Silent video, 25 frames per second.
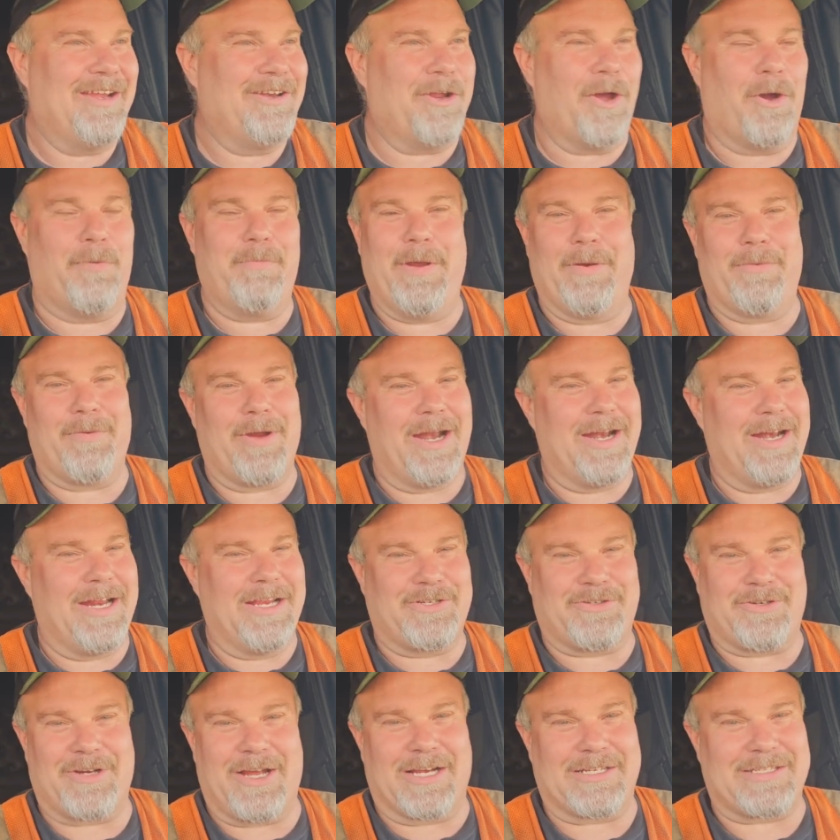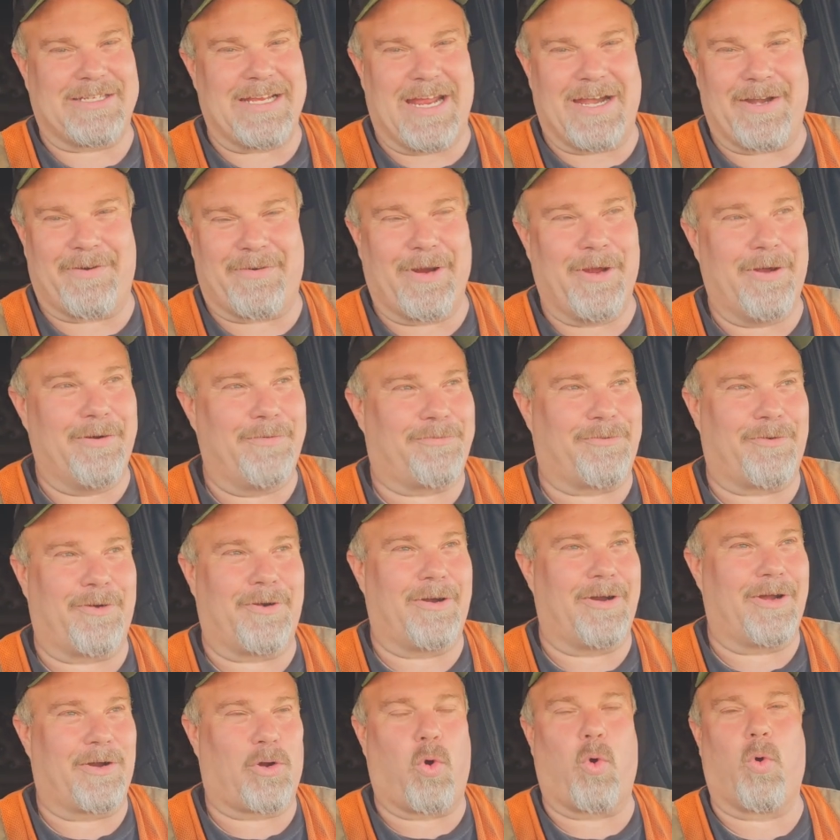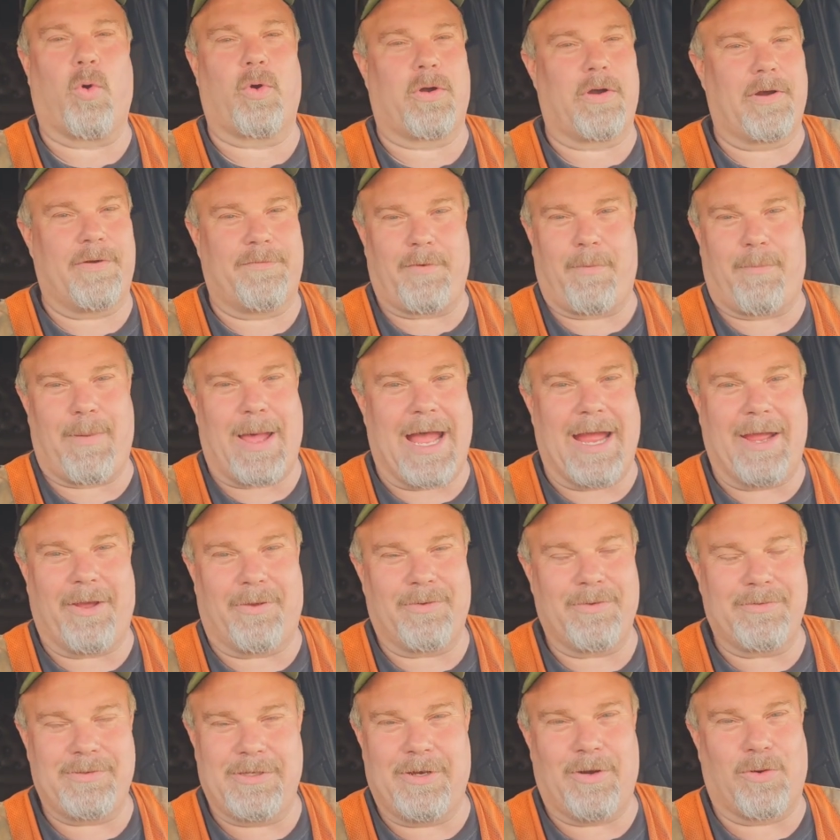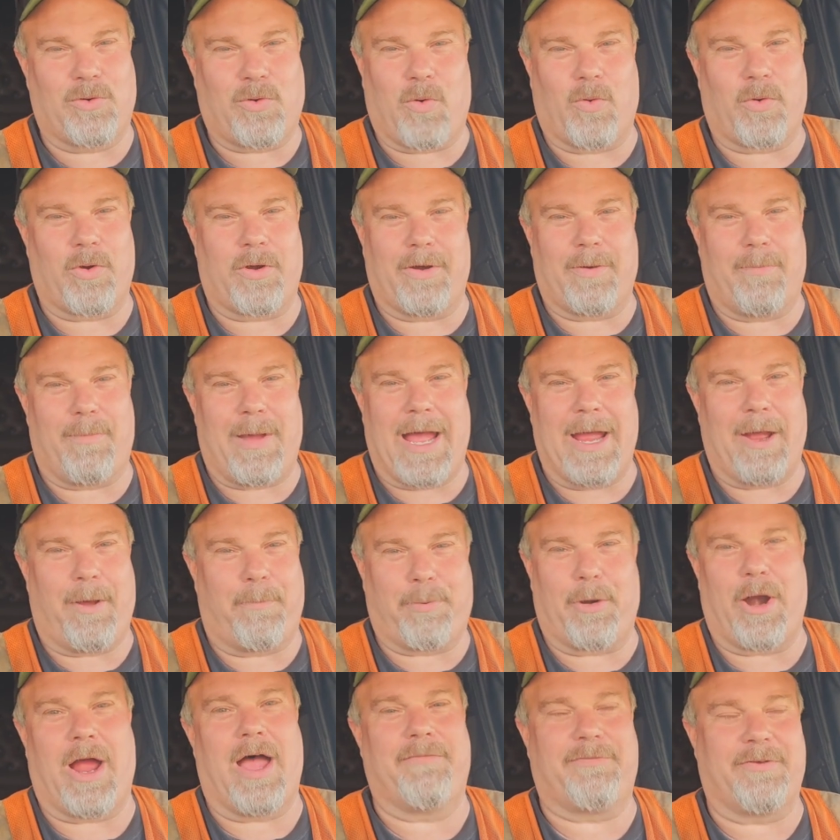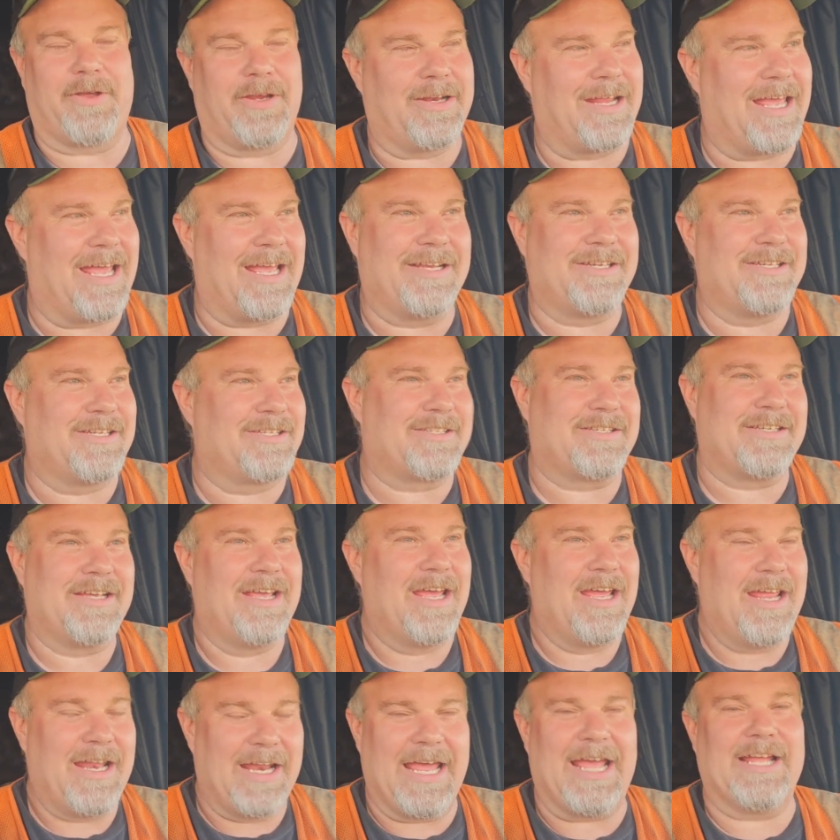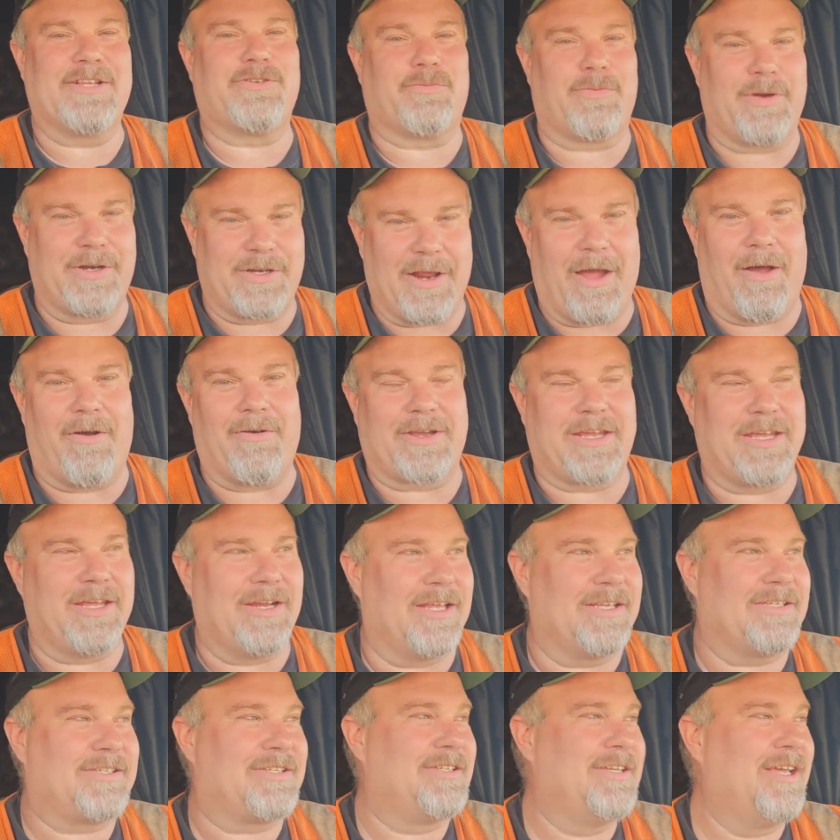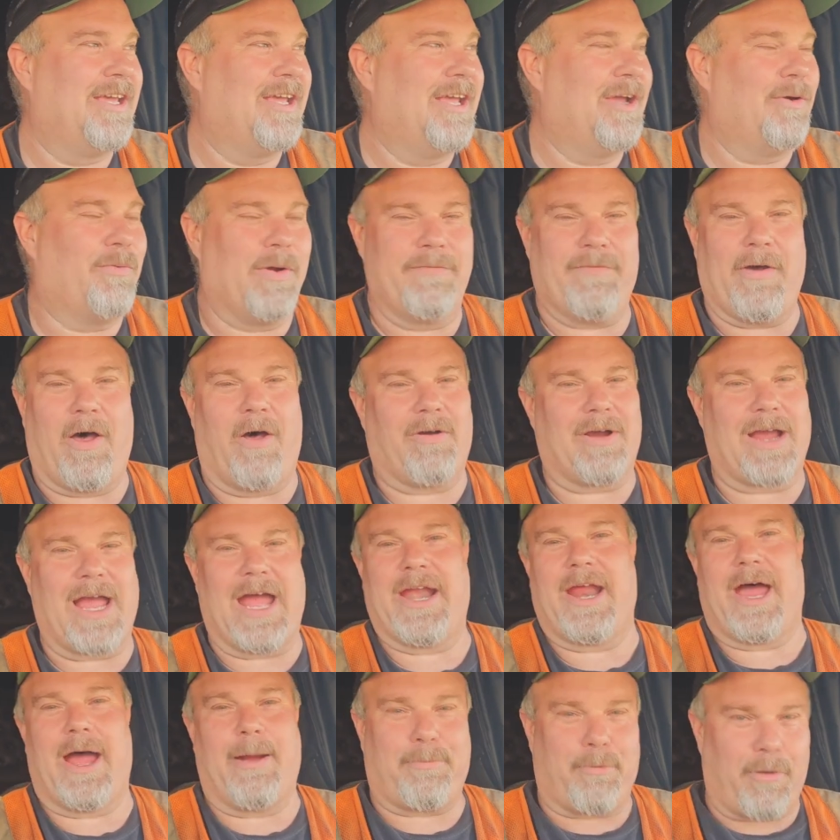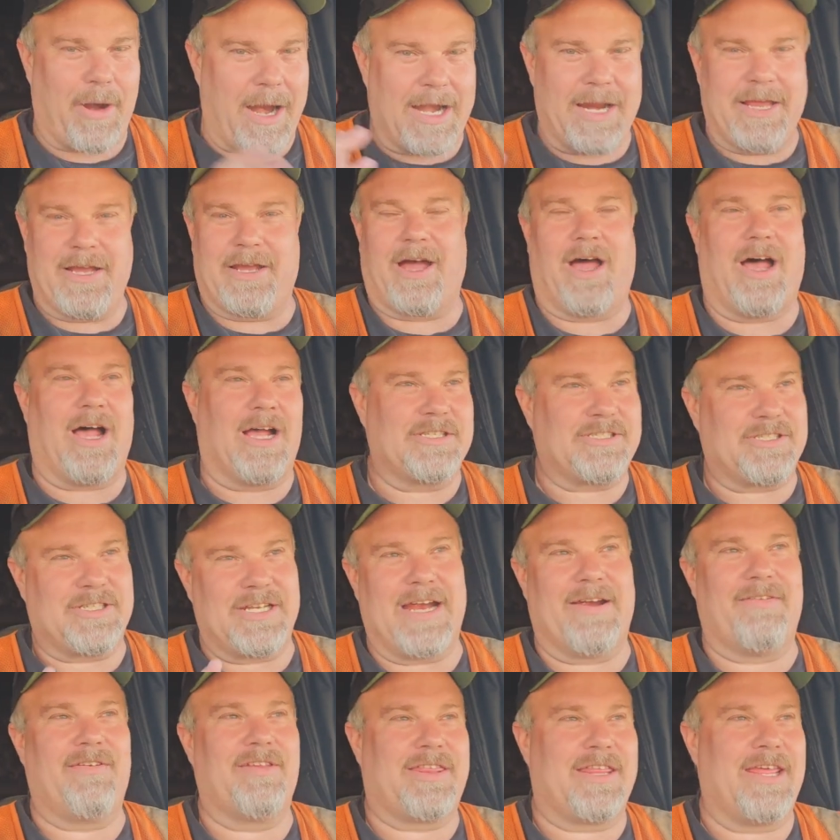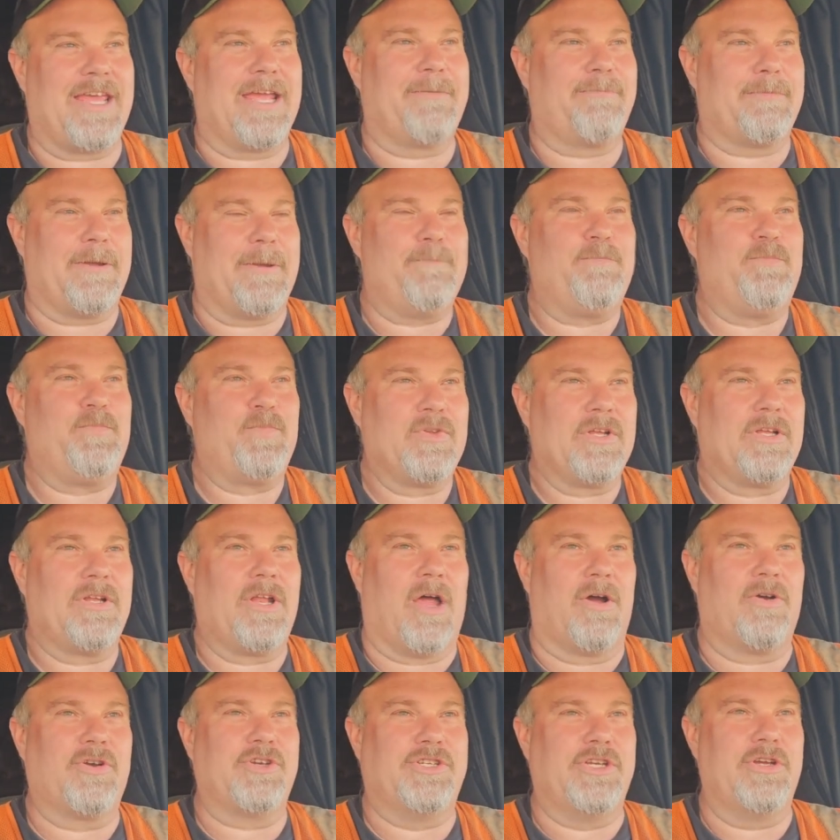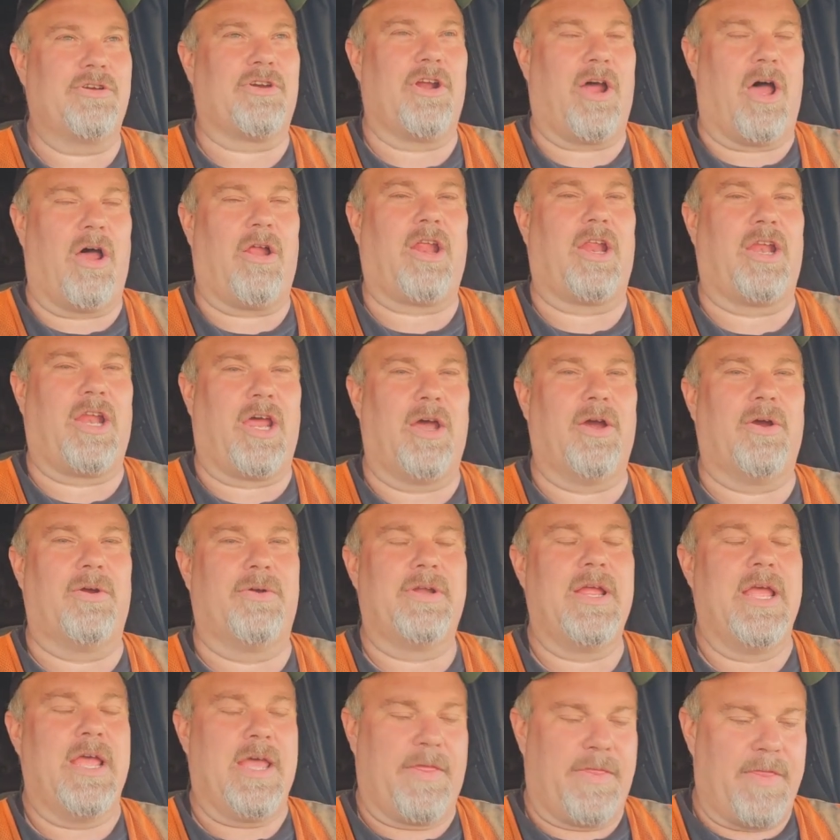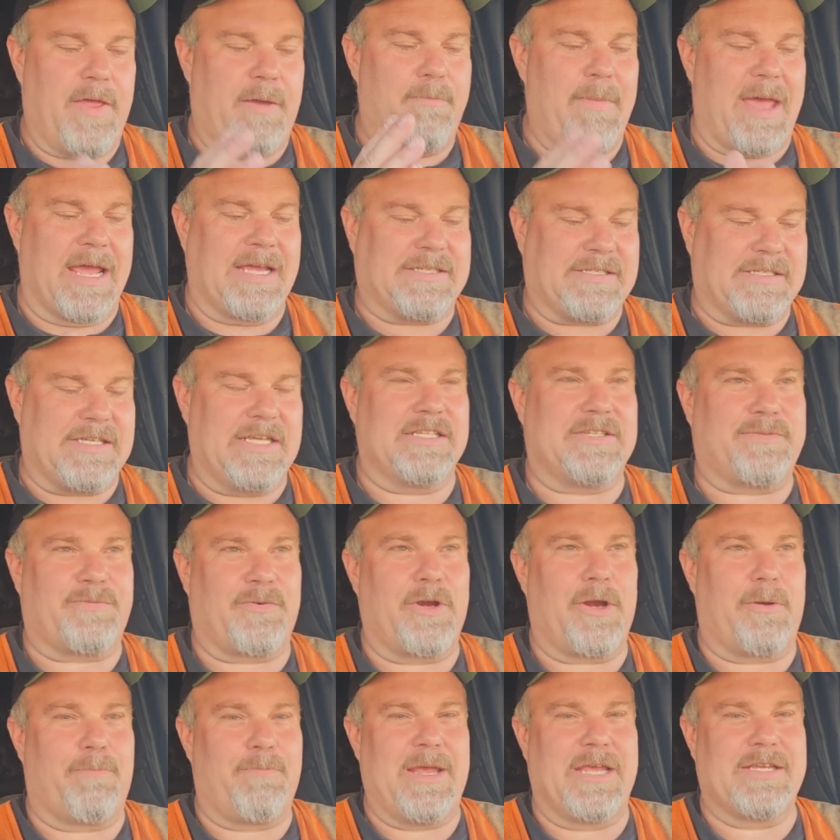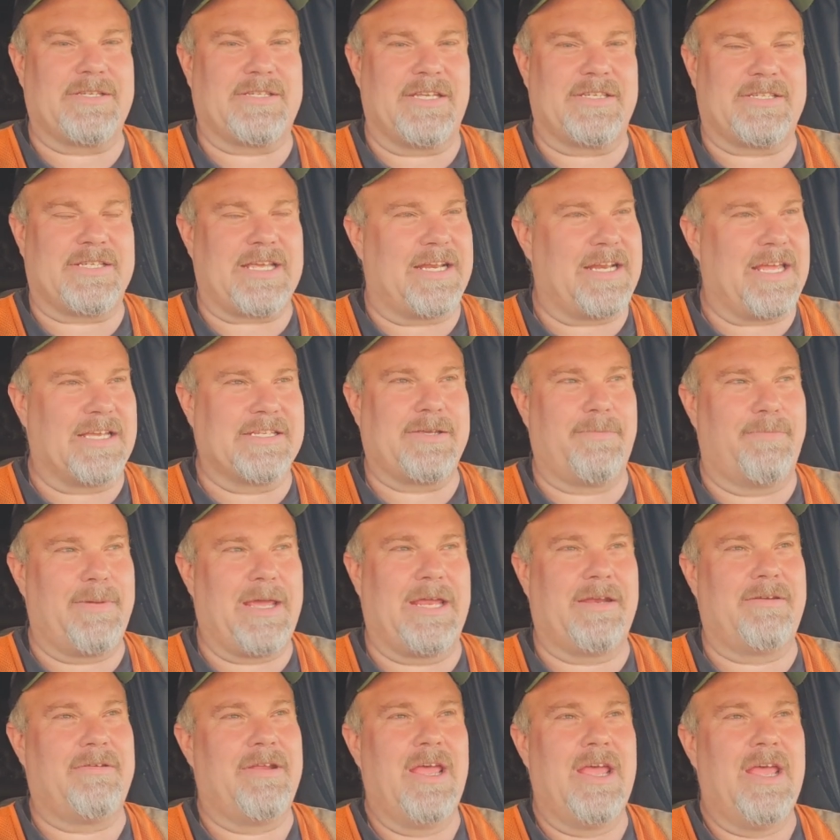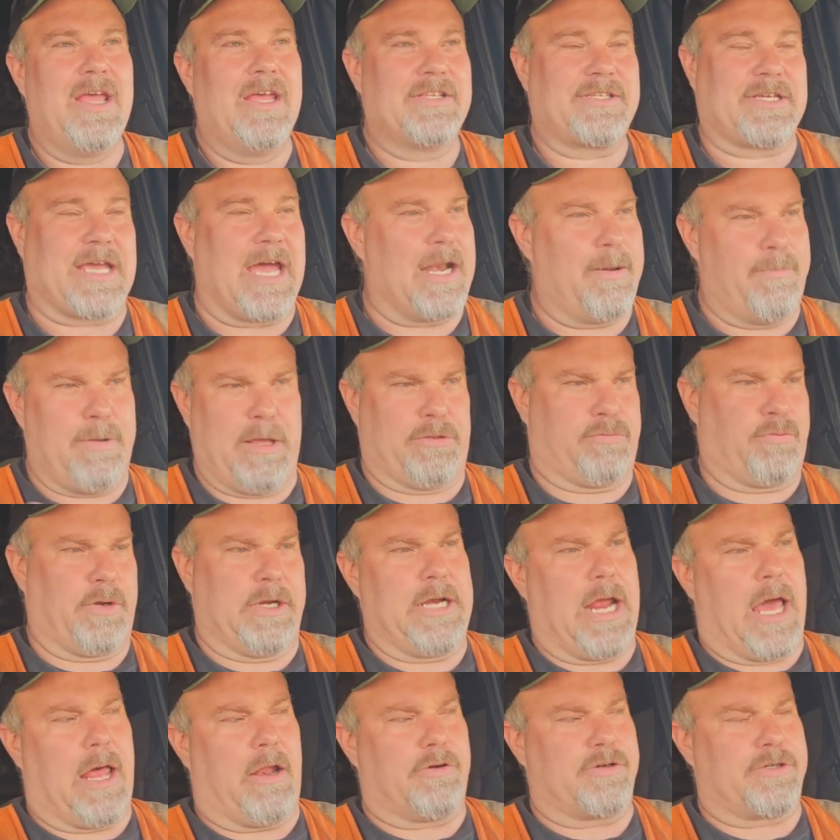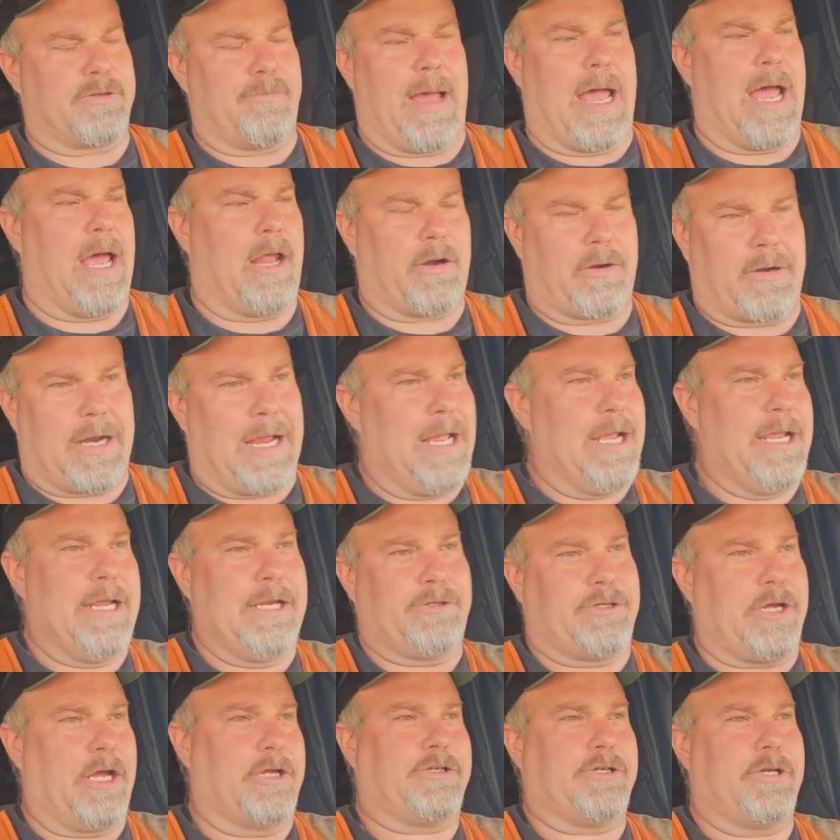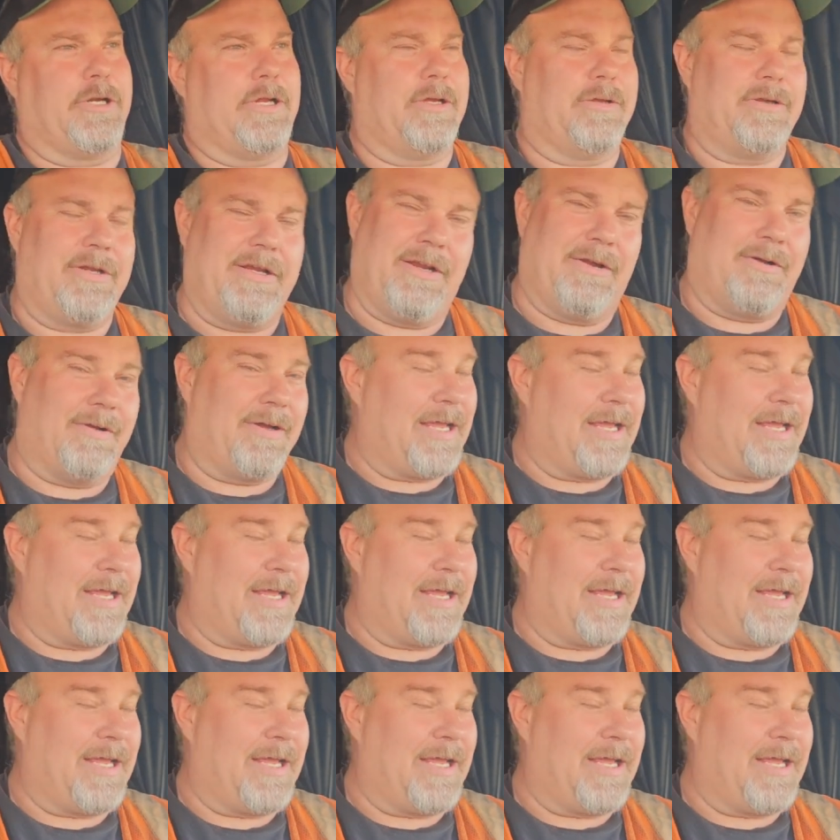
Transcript: Don't be running these trucks down the road for a quarter of a mile profit. That's redonkulous. We've all got operating costs and everything, but as long as you can haul a load that makes sense for your business, it doesn't mean it's got to be $3 a mile or I ain't touching it.